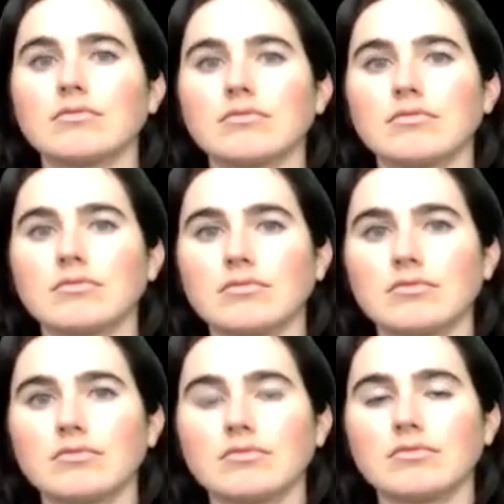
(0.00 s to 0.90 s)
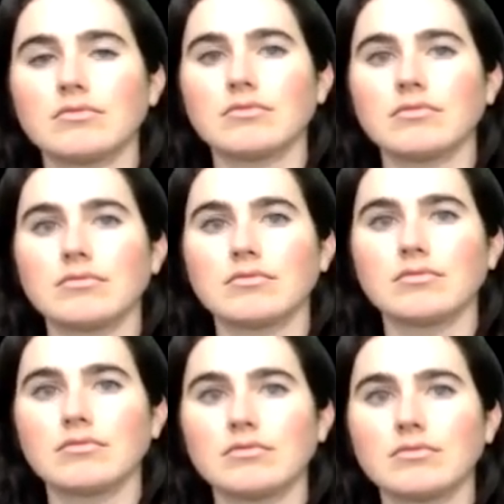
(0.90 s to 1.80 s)

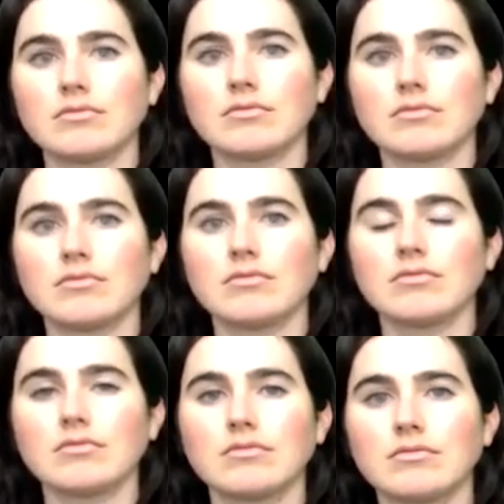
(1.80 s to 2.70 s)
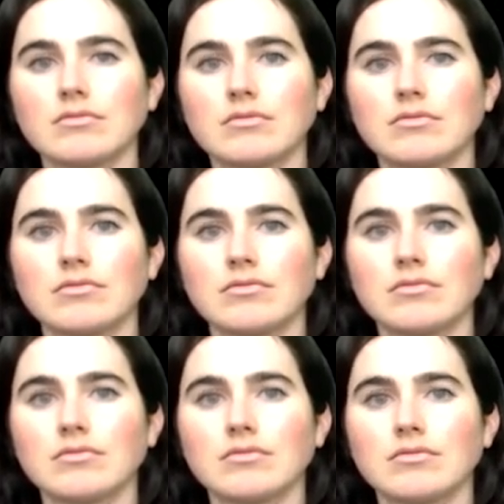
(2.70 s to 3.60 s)

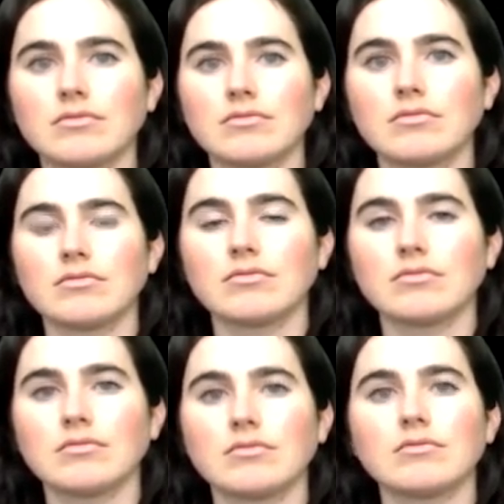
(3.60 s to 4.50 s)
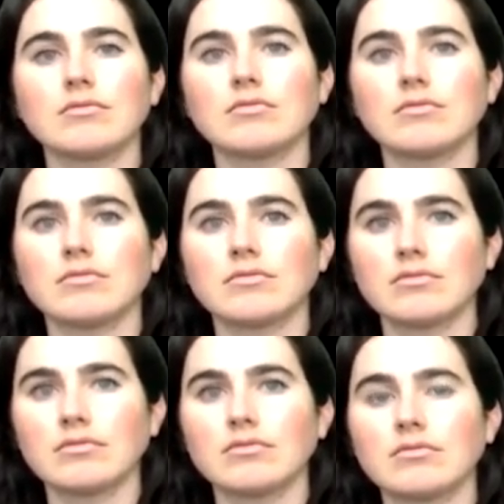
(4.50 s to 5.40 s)

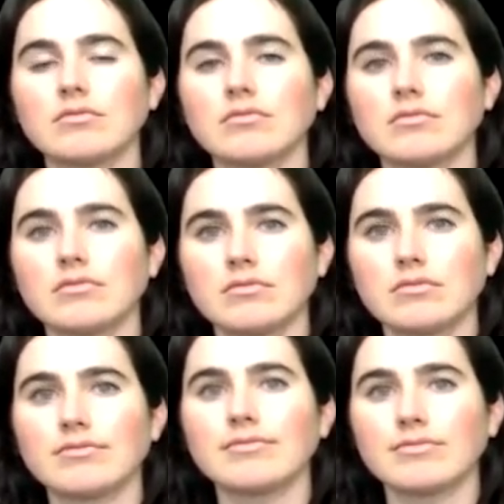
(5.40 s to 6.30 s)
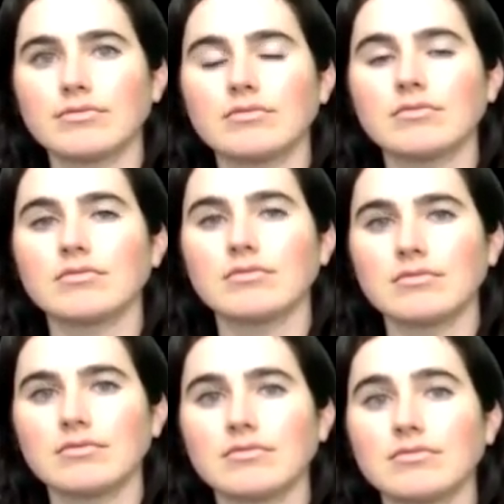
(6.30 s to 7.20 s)

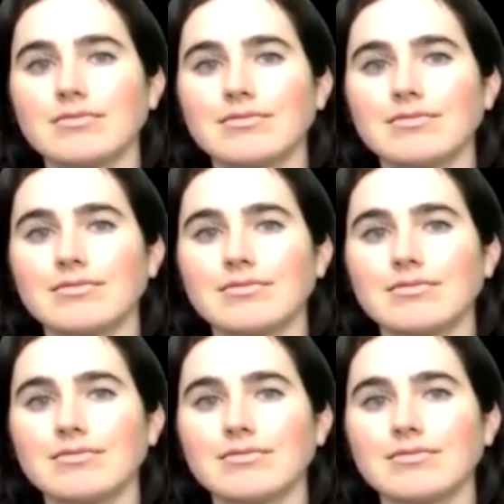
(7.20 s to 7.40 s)
[no speech]